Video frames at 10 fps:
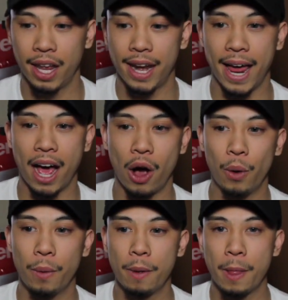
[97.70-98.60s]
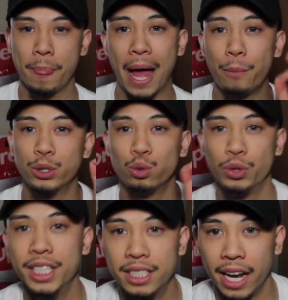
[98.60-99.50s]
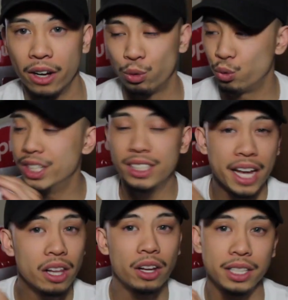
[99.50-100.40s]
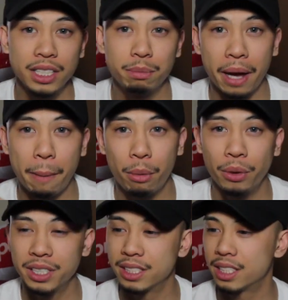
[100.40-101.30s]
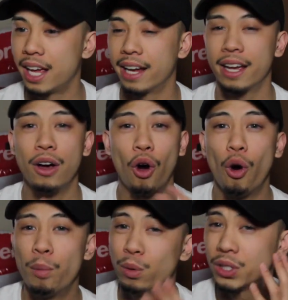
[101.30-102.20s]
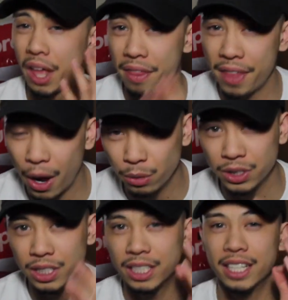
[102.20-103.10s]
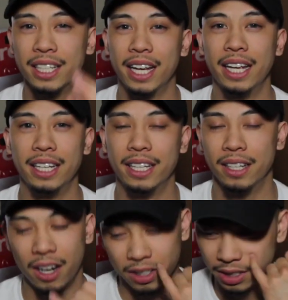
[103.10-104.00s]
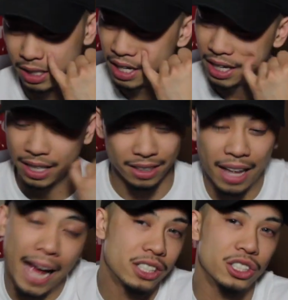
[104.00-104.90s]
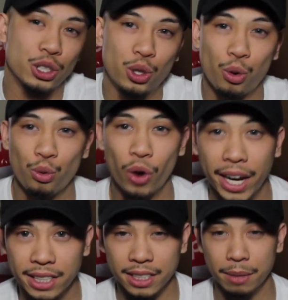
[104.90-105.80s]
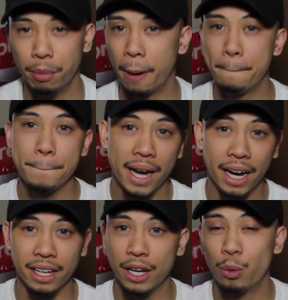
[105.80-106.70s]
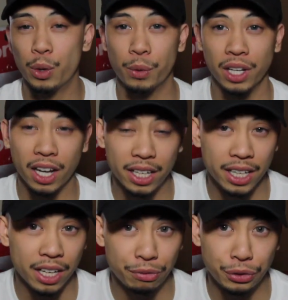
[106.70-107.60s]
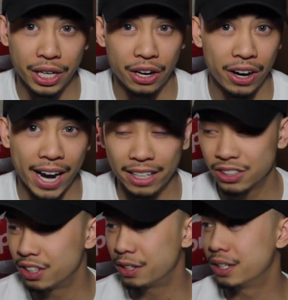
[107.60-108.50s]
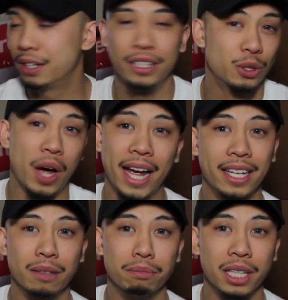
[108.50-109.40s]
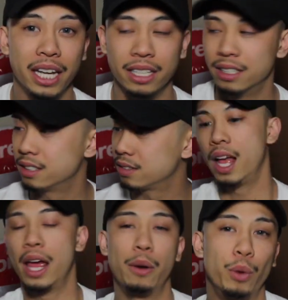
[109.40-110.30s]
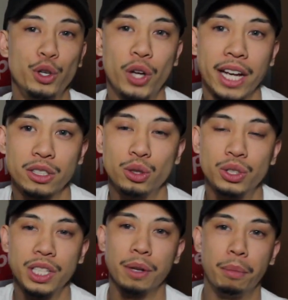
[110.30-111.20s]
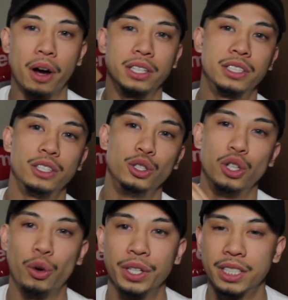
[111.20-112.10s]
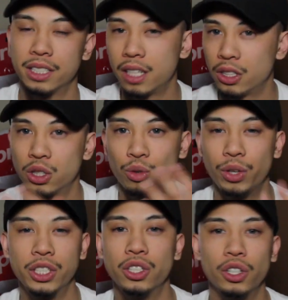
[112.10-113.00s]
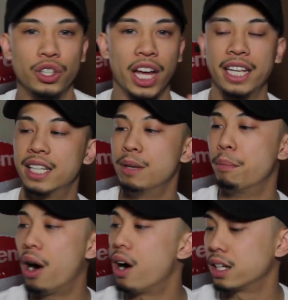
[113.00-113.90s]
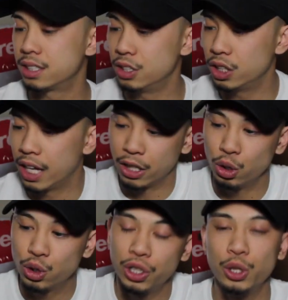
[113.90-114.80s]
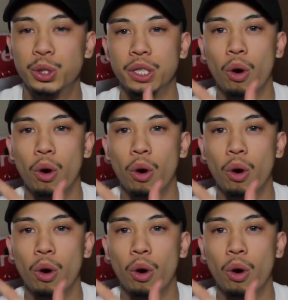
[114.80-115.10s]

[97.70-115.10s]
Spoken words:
Now, that was retail. Resale on these bad boys is like almost 1,000 Canadian dollars. That's just crazy, but hey, we were lucky enough to get our hands on it, so I ain't complaining. And when you guys do see the box here, you notice it's not your original Nike box. Like usually you see